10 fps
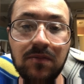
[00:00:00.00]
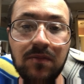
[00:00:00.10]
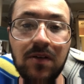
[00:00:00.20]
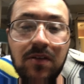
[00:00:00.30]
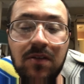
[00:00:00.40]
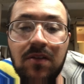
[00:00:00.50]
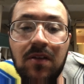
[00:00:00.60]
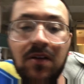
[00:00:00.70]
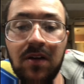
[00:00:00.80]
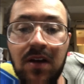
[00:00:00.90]
which is
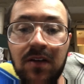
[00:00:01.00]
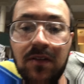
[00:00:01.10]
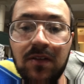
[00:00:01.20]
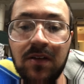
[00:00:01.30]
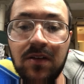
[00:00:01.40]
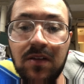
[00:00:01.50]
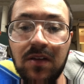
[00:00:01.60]
actually